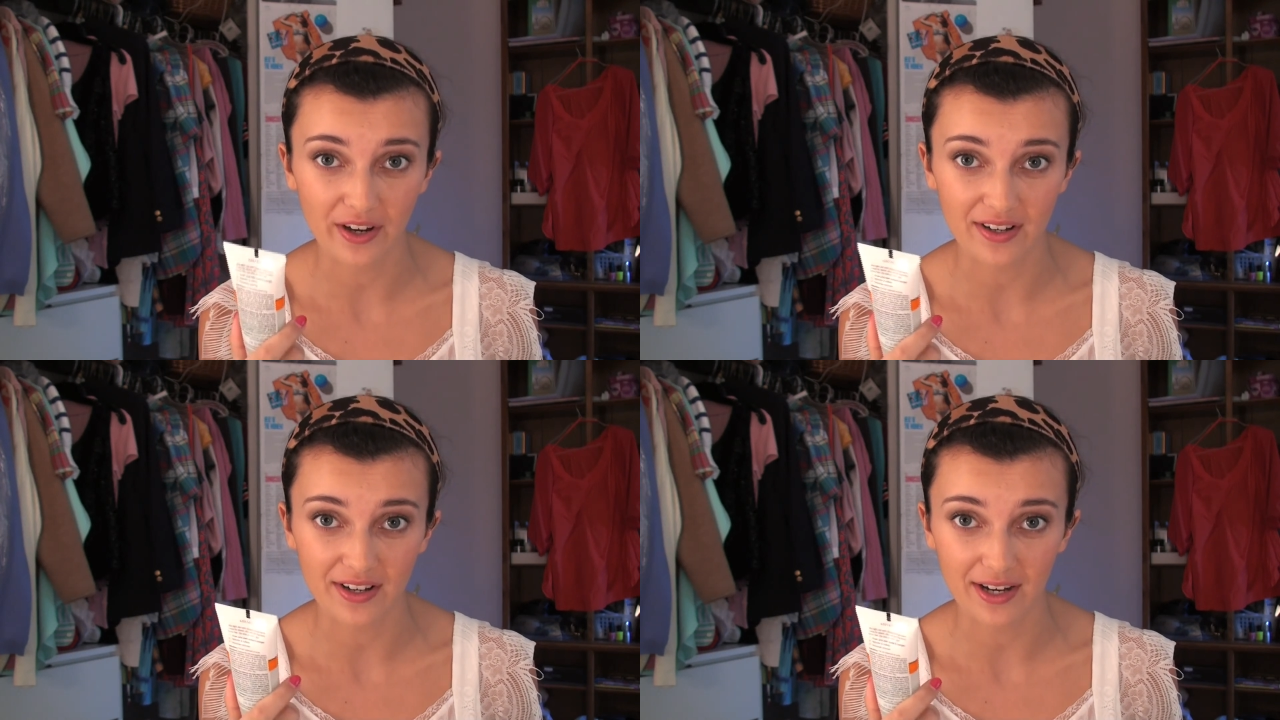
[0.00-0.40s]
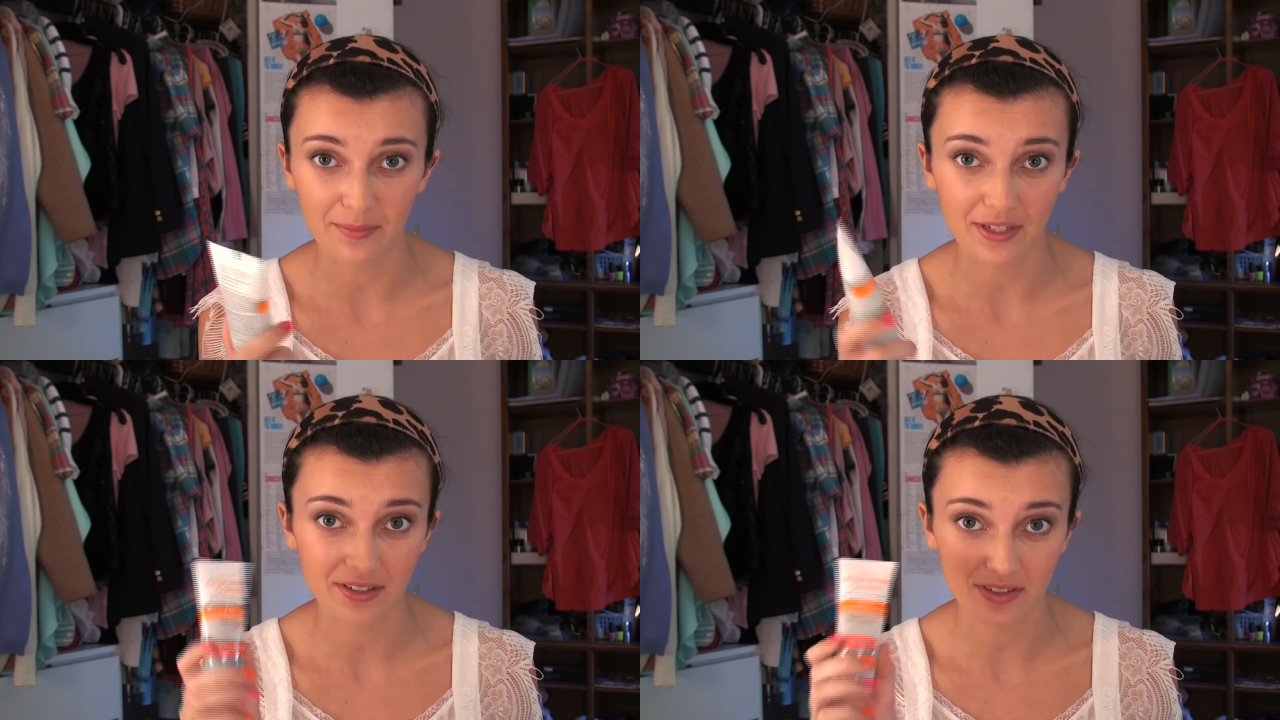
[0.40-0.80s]
at night
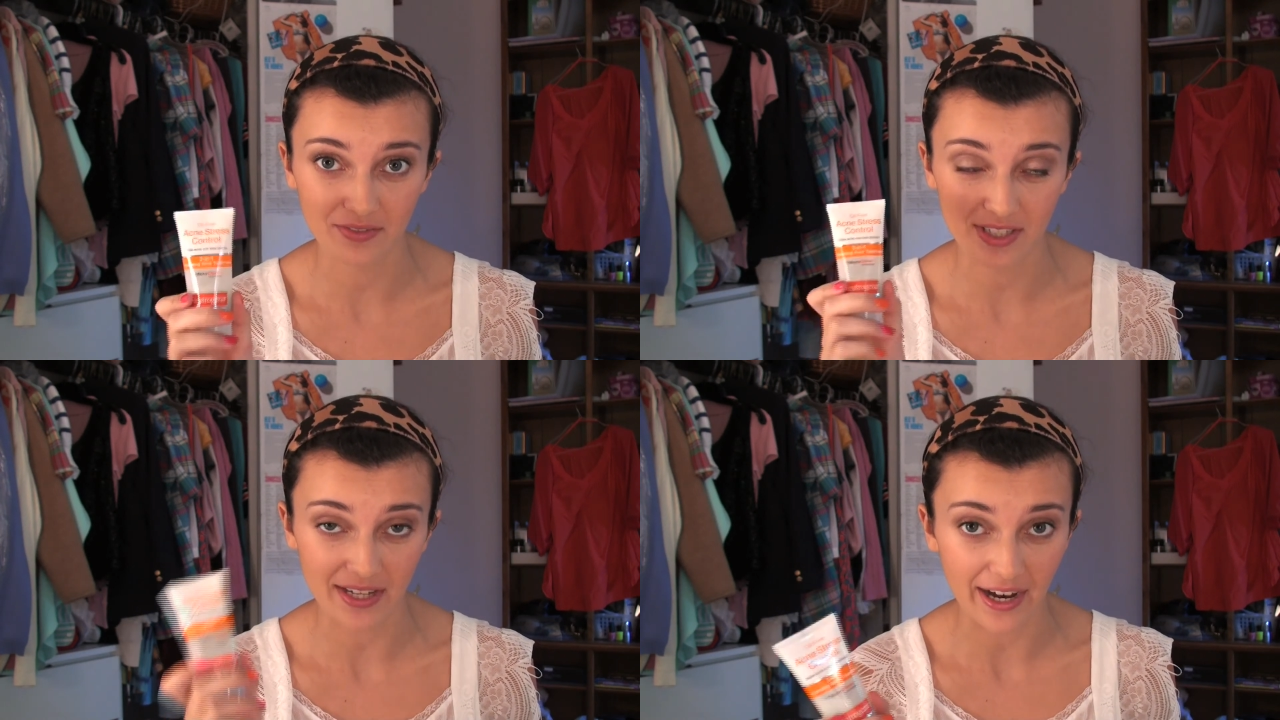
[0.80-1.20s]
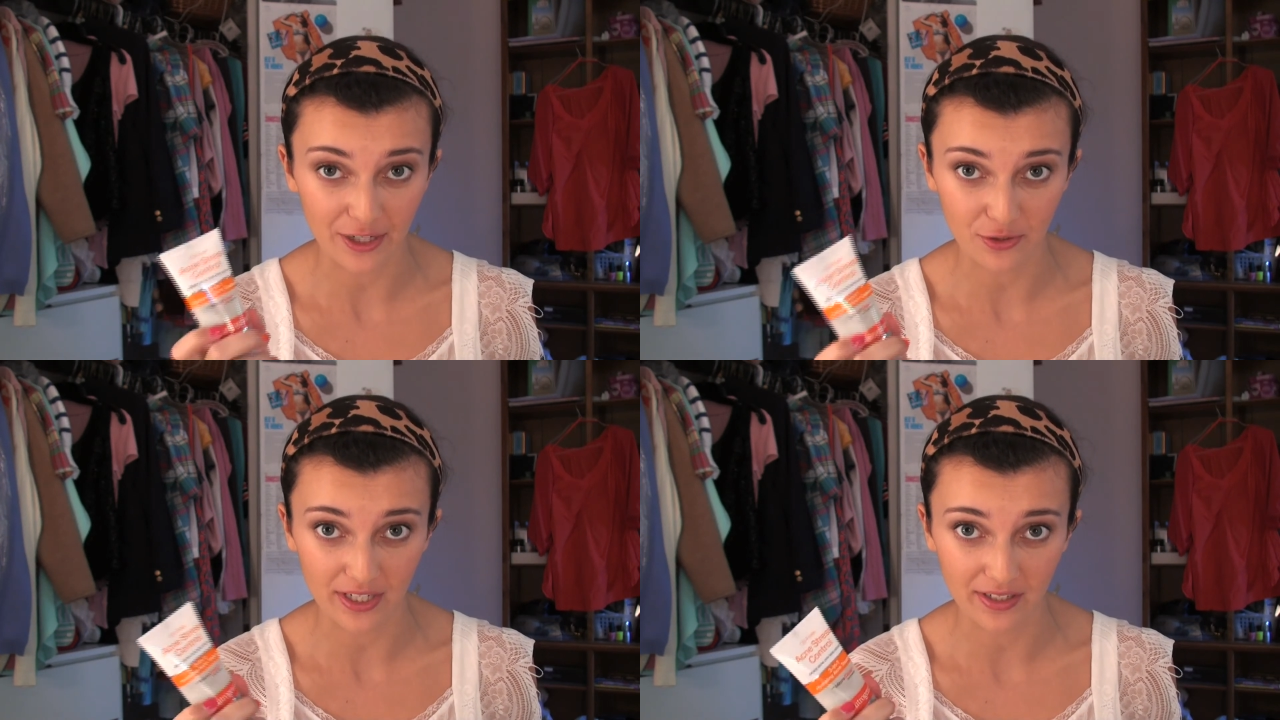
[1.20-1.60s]
because of its
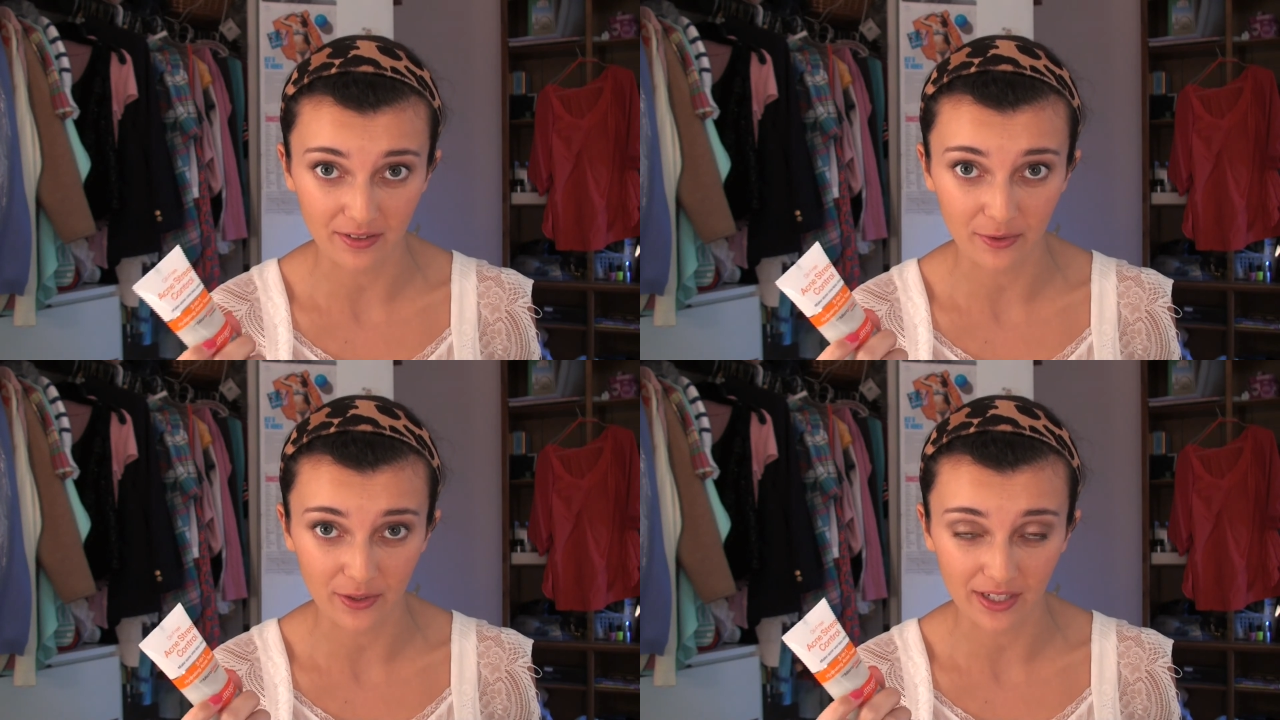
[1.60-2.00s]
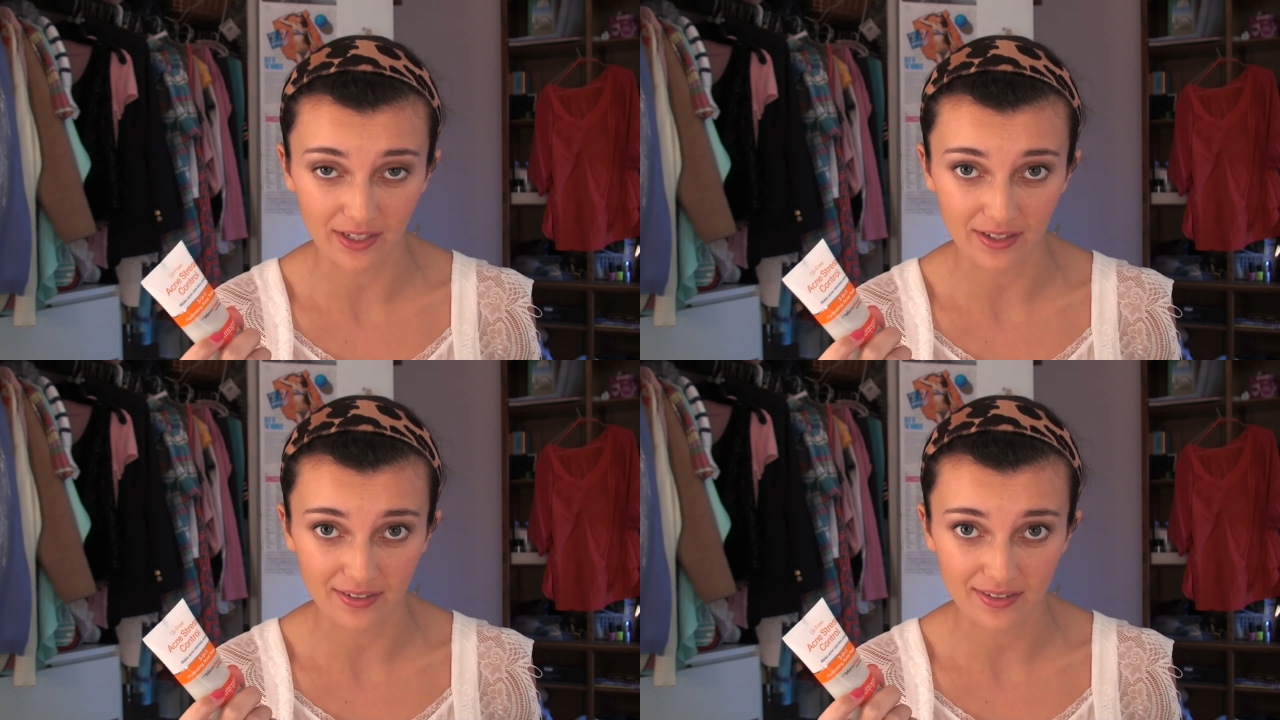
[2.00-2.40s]
hydrating
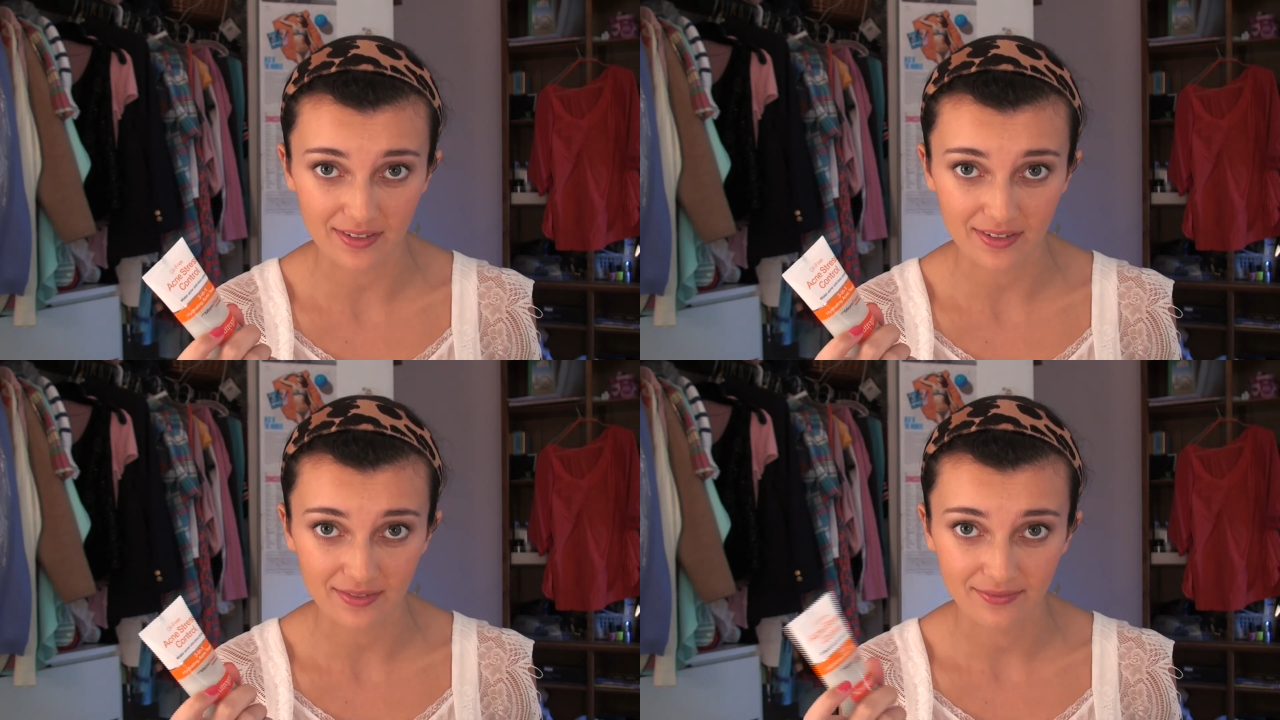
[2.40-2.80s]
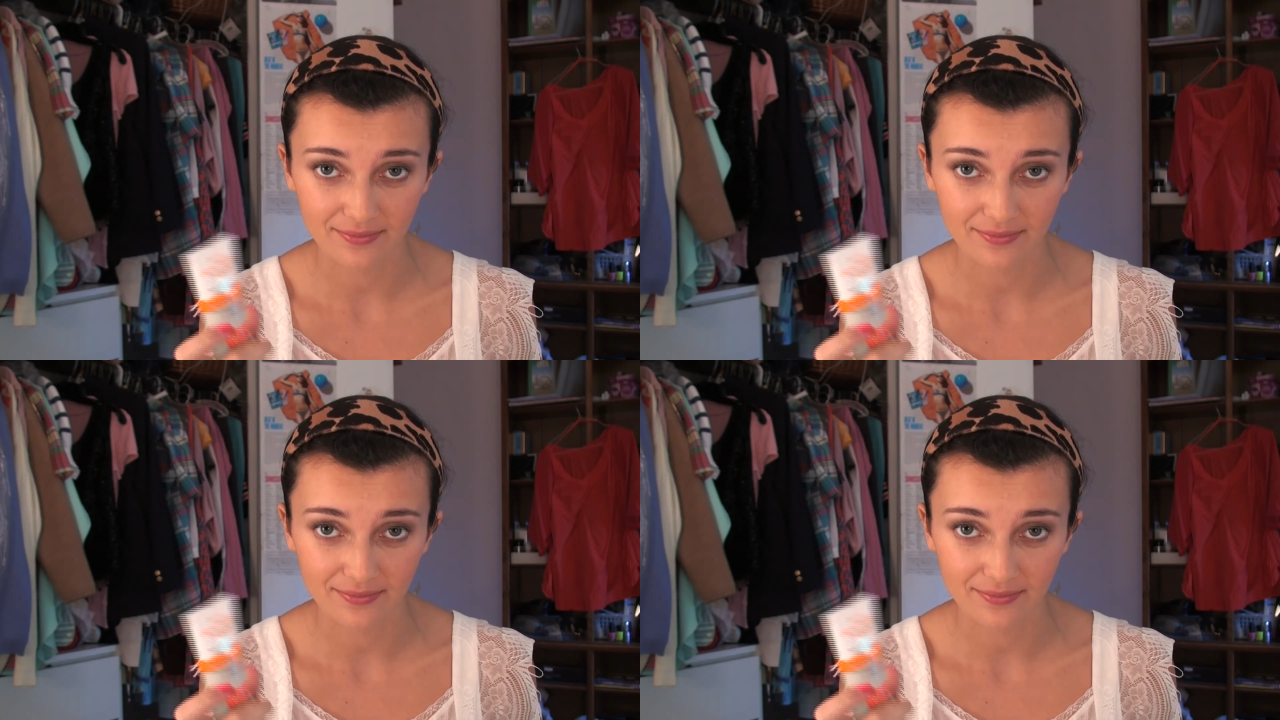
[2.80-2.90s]
ingredients.